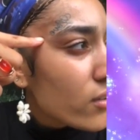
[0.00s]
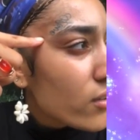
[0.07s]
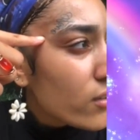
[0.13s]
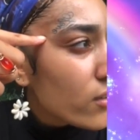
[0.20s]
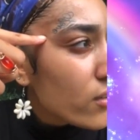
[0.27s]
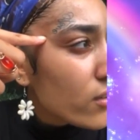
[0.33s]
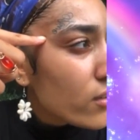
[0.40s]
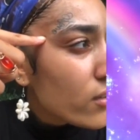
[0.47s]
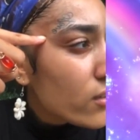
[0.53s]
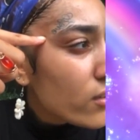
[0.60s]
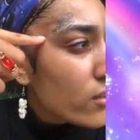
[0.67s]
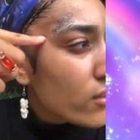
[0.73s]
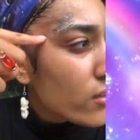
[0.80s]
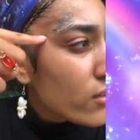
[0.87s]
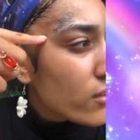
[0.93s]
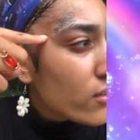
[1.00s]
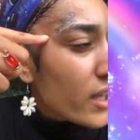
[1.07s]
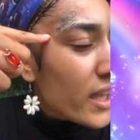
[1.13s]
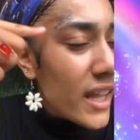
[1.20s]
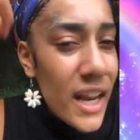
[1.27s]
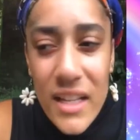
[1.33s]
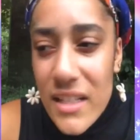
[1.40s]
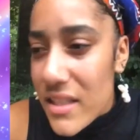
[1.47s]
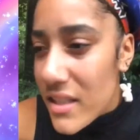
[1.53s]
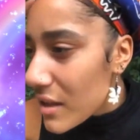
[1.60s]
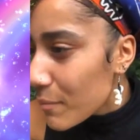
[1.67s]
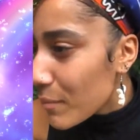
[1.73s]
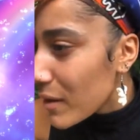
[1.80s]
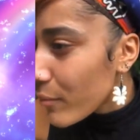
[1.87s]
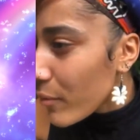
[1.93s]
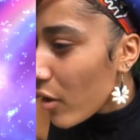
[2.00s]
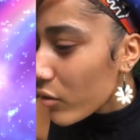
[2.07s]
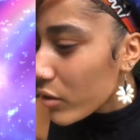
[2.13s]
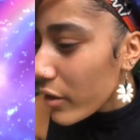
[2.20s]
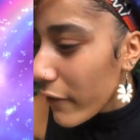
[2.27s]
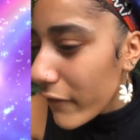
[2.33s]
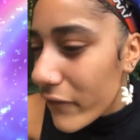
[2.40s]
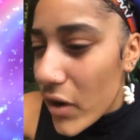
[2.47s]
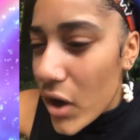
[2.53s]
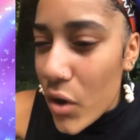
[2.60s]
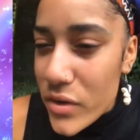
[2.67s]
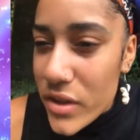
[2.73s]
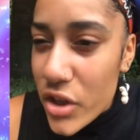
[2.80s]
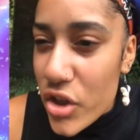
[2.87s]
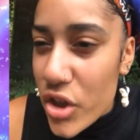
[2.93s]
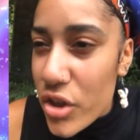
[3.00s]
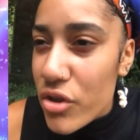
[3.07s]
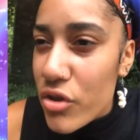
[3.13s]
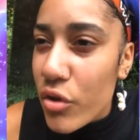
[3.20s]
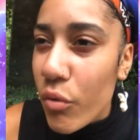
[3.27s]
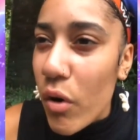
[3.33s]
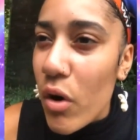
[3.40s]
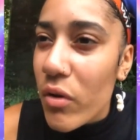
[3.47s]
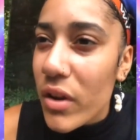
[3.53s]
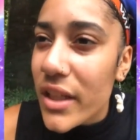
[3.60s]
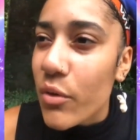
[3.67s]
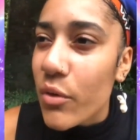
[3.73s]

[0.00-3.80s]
And they're going to do everything in their power to make sure they try